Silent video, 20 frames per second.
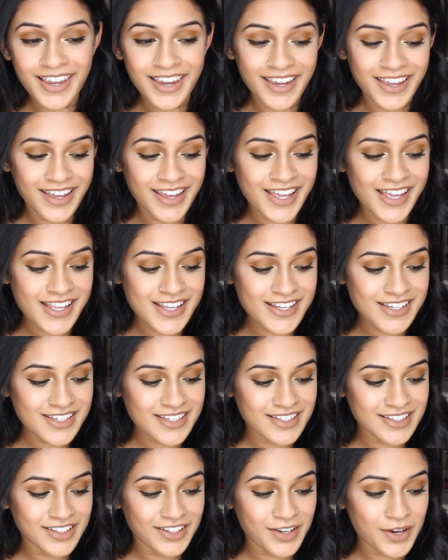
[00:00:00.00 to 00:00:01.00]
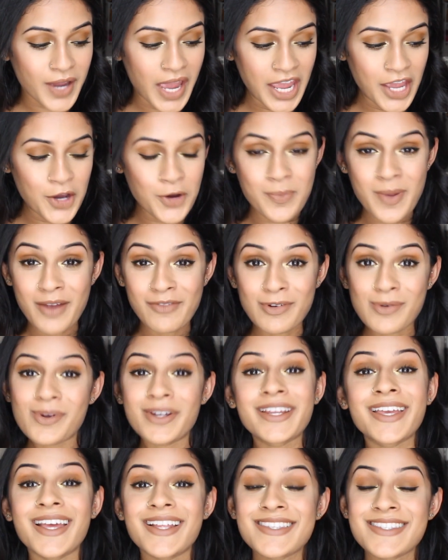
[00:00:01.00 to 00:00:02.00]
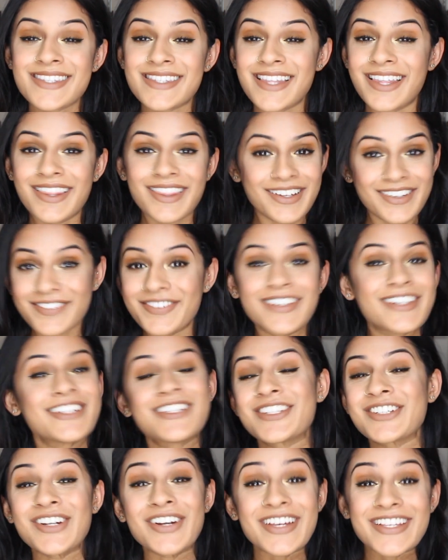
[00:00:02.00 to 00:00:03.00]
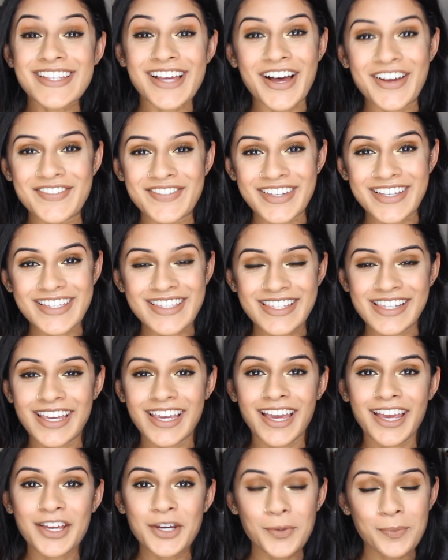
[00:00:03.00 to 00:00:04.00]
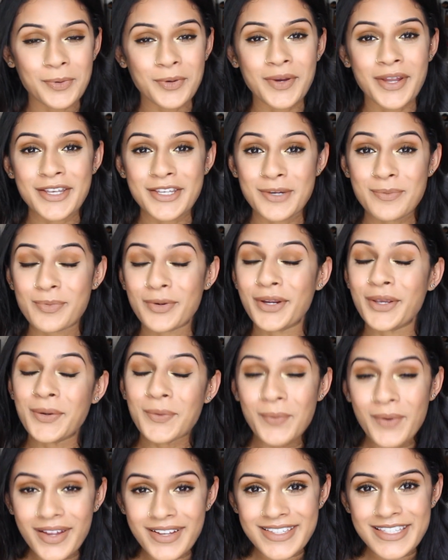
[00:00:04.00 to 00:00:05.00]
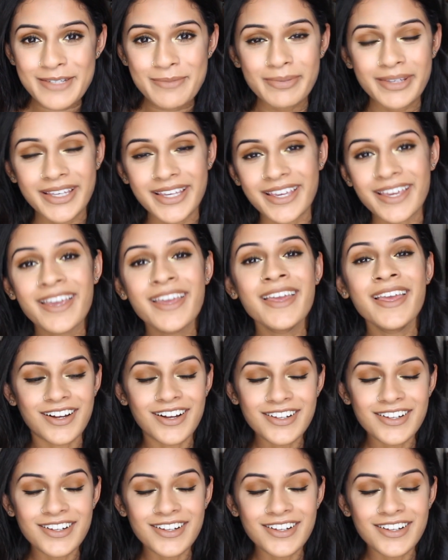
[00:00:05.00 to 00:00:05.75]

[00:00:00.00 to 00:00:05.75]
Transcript: And, you know, I hope everyone gets their first choice, obviously. I hope you end up where you want to be.